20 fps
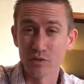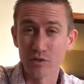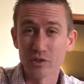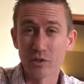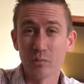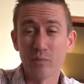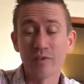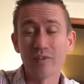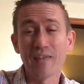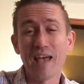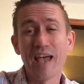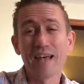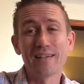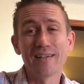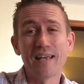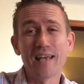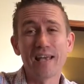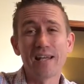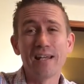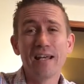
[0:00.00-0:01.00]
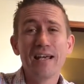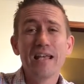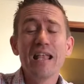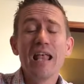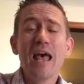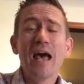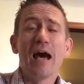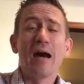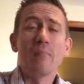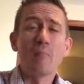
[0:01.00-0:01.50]
So with that, Dan,
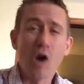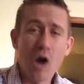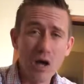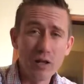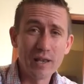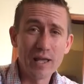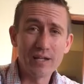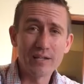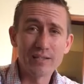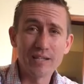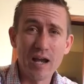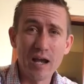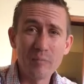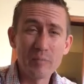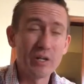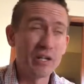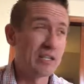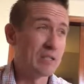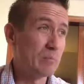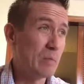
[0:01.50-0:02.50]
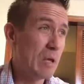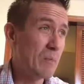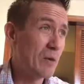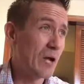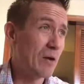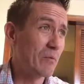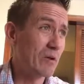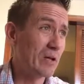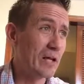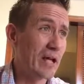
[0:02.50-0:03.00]
I'm all out of time because maybe
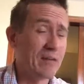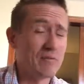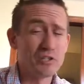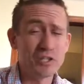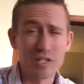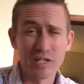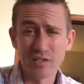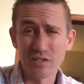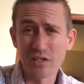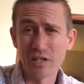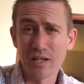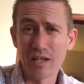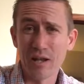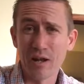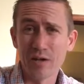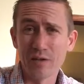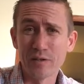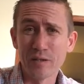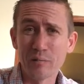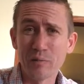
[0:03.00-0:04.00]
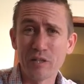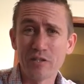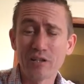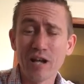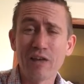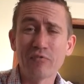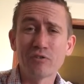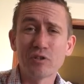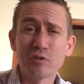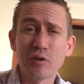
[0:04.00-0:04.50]
I will have a chance to get out on the beach
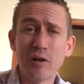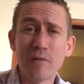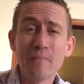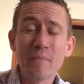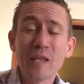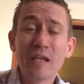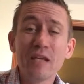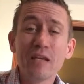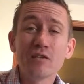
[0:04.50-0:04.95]
after all.